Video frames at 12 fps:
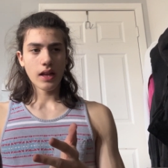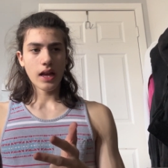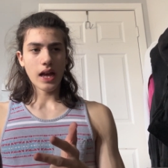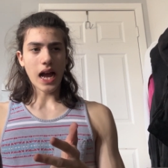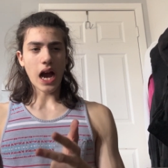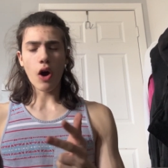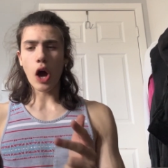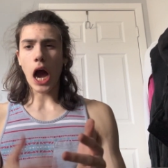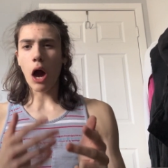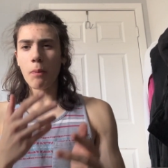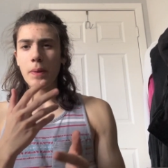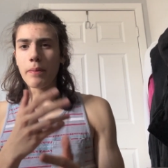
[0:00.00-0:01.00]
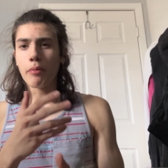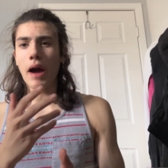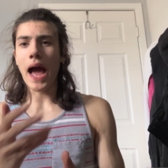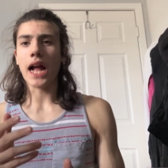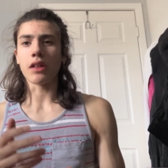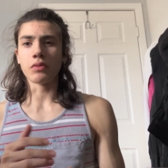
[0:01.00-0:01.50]
how how people
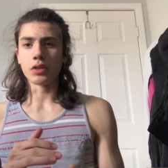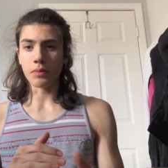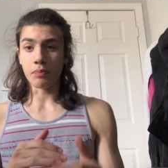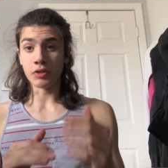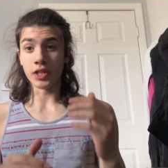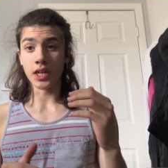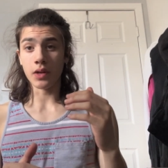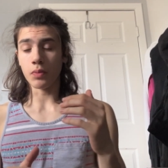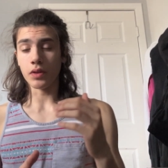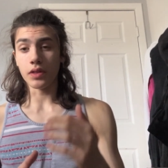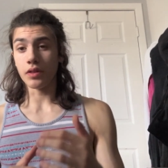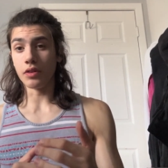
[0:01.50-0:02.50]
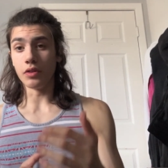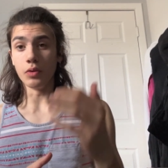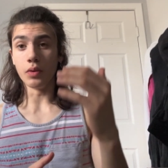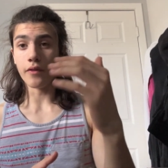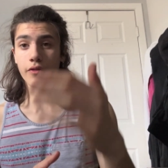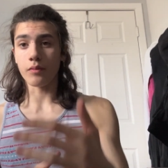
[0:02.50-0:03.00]
act when they're presented with new
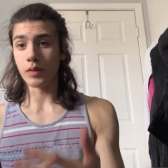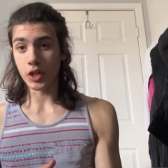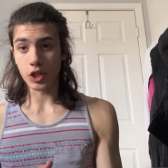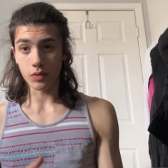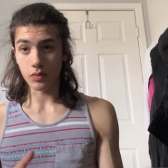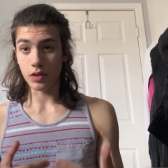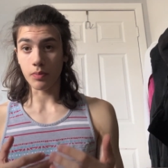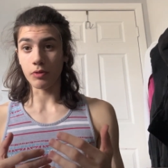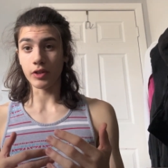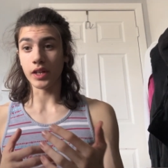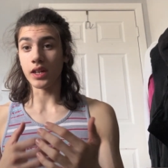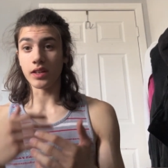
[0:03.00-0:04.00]
information, when they're presented